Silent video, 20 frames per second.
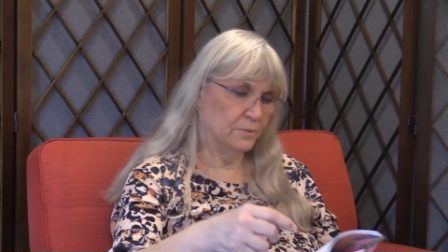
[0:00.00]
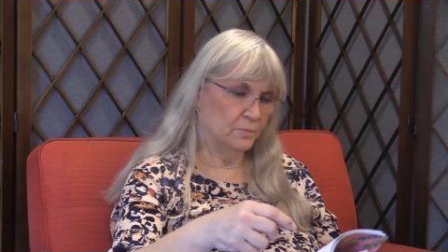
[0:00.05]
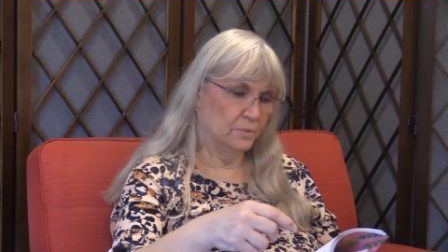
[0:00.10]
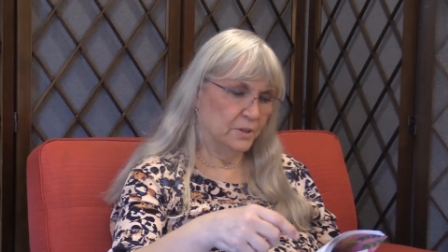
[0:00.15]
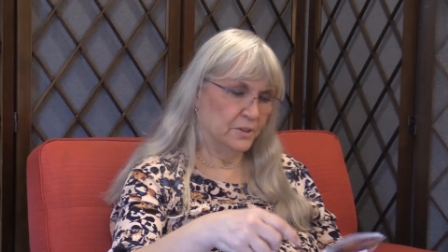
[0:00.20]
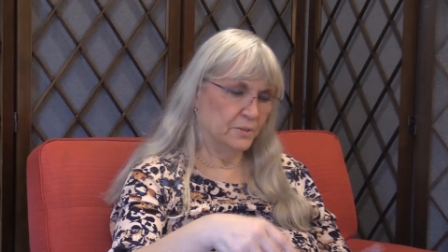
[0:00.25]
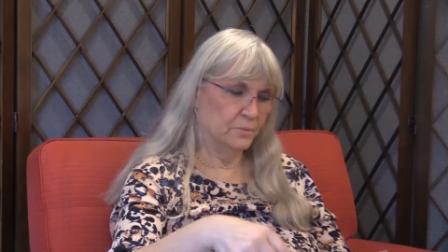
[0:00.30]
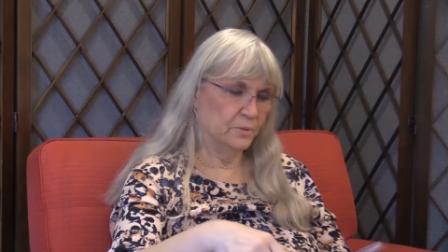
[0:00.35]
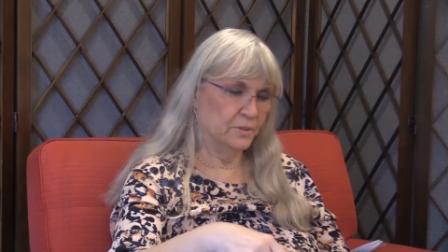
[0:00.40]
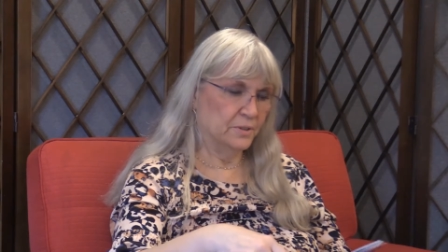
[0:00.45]

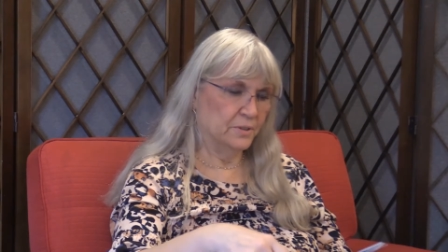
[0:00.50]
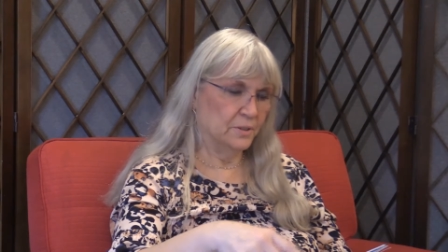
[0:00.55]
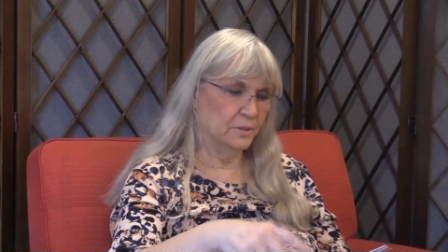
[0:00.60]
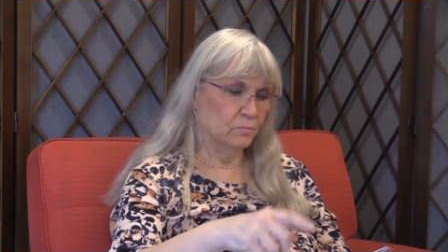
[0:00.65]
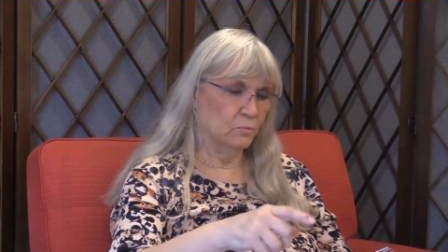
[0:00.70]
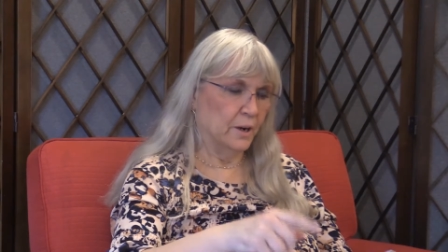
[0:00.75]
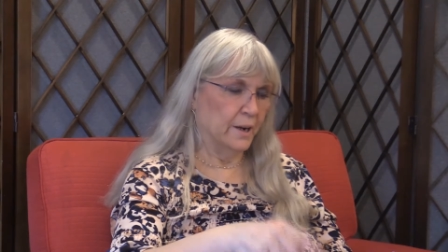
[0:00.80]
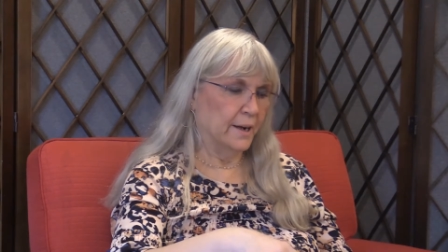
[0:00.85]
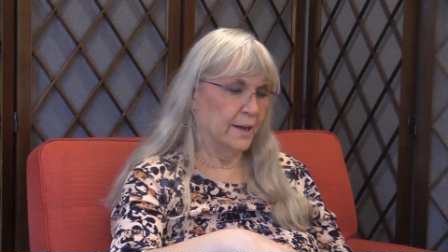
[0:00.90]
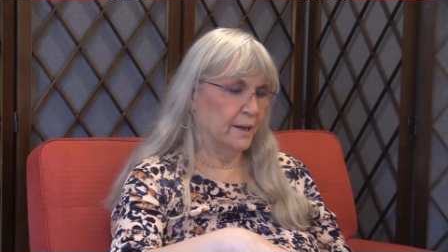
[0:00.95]
This was
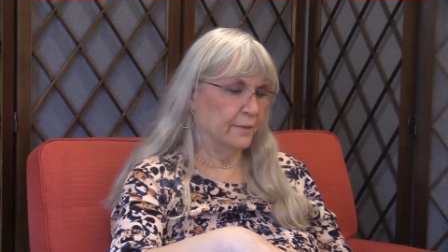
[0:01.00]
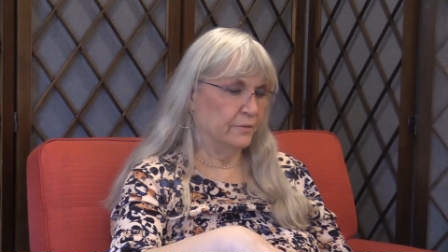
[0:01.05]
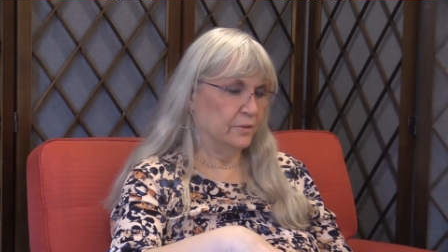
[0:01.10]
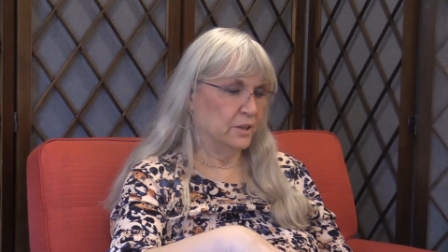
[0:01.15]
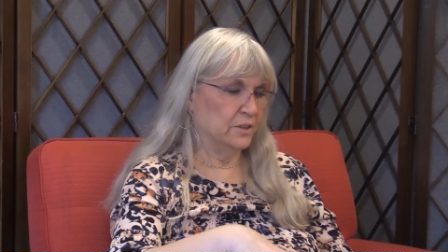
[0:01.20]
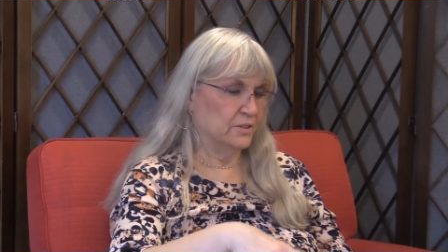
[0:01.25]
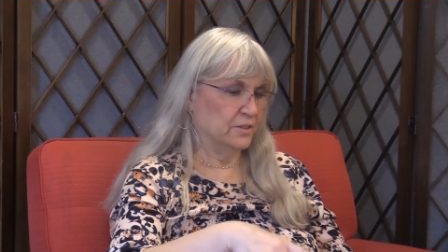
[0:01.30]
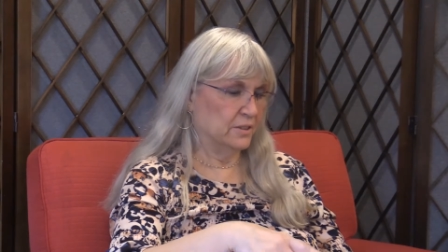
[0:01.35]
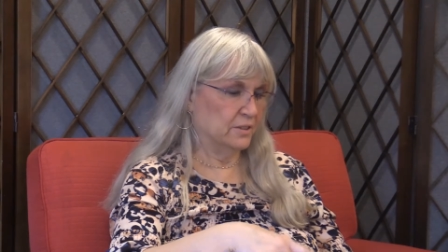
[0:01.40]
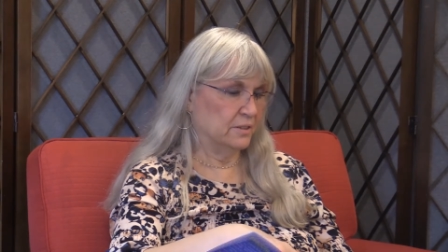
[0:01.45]
right
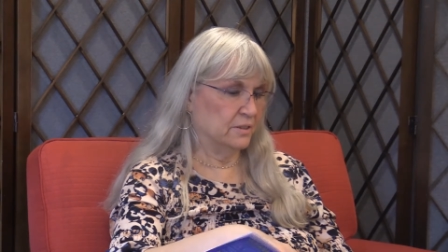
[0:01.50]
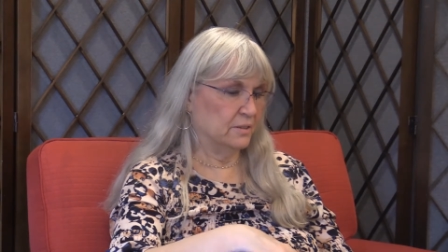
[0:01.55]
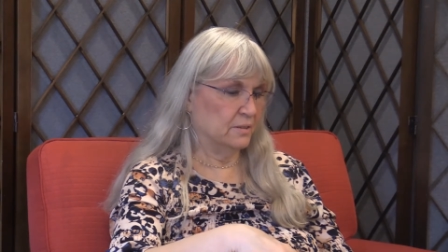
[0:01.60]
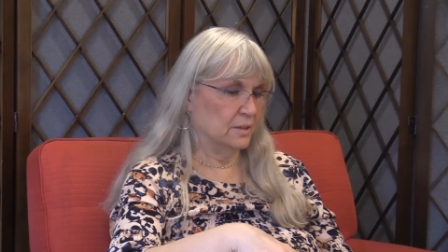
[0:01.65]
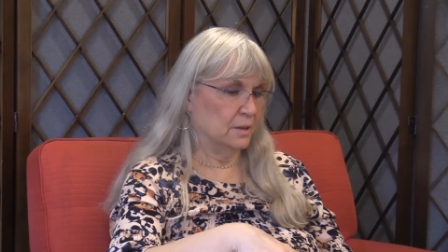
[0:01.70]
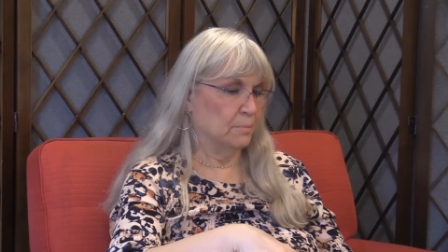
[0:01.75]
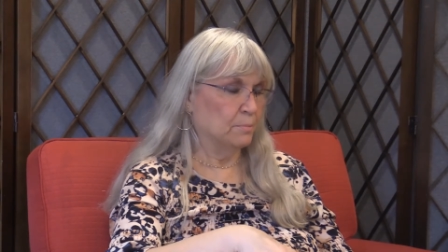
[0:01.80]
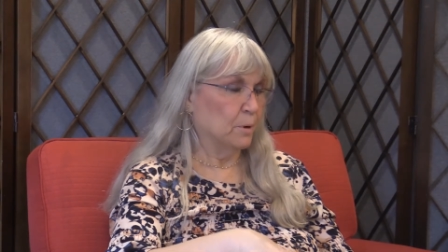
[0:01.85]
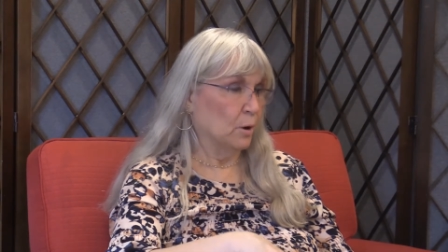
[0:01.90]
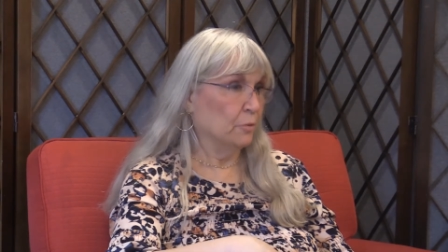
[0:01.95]
after,
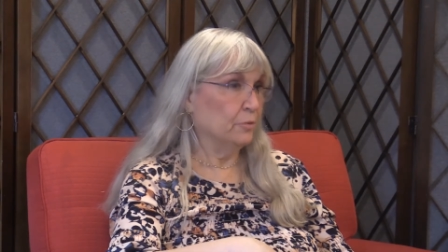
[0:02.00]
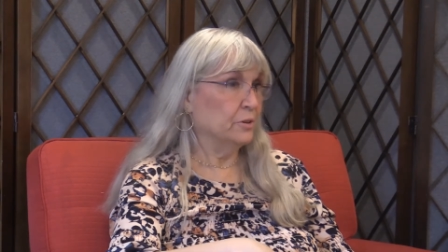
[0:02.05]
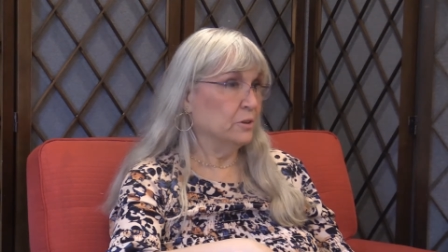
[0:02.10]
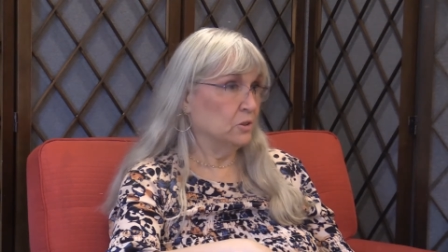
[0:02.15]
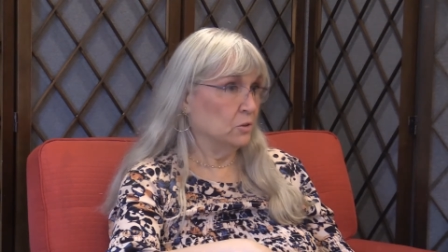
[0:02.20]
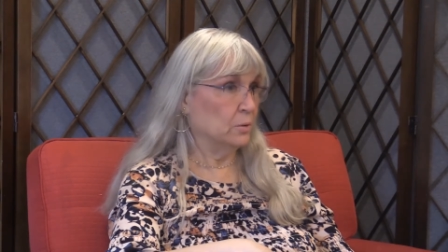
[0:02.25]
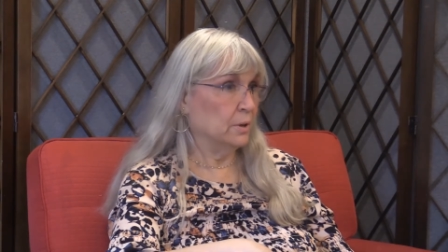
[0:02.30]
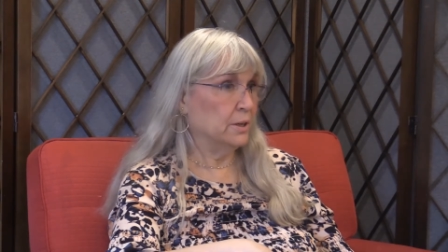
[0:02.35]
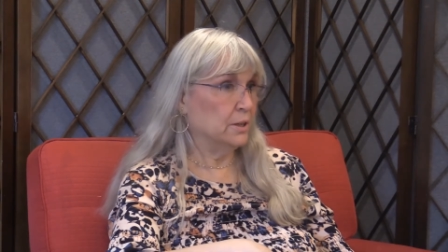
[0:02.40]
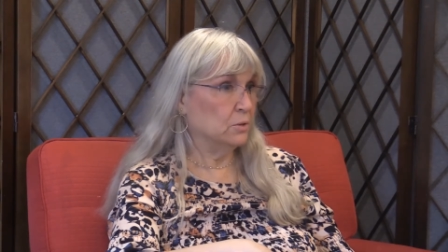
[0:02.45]
they're both in
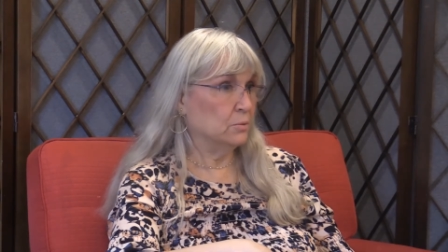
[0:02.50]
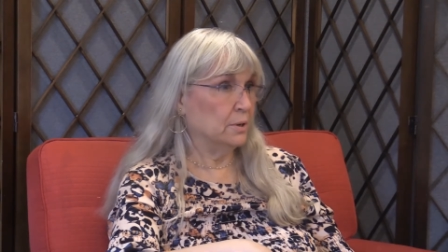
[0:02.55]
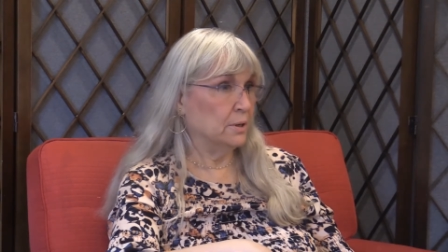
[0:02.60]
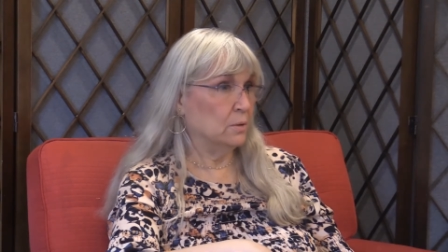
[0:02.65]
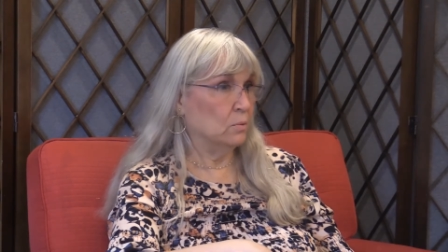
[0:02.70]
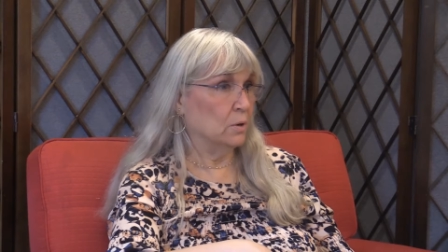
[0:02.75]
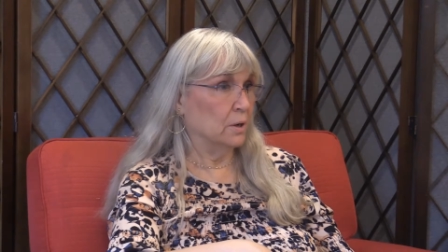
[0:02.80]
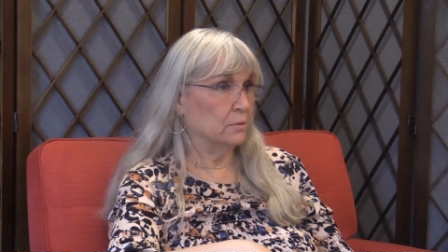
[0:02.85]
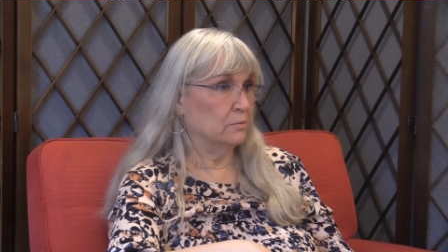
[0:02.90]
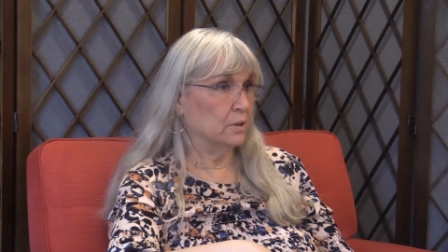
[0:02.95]

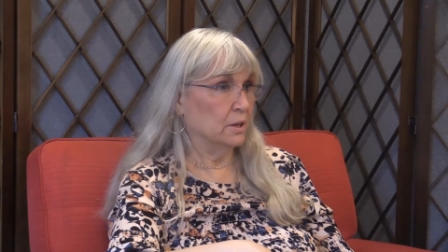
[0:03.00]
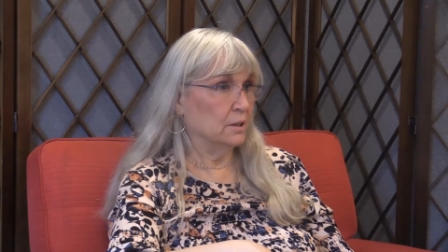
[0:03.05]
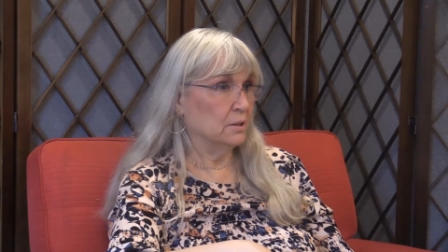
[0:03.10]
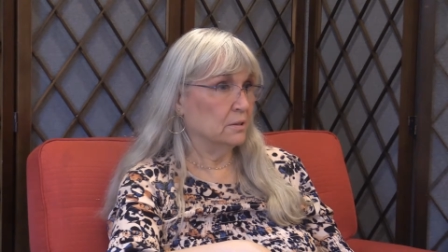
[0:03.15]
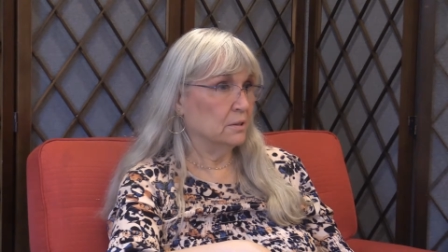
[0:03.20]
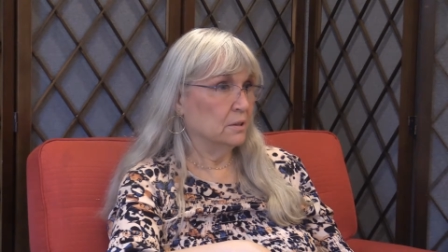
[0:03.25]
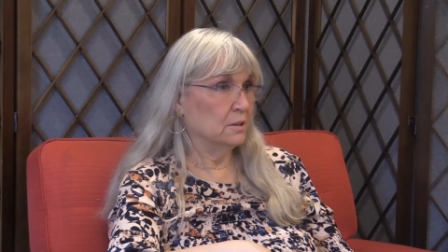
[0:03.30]
2021, right?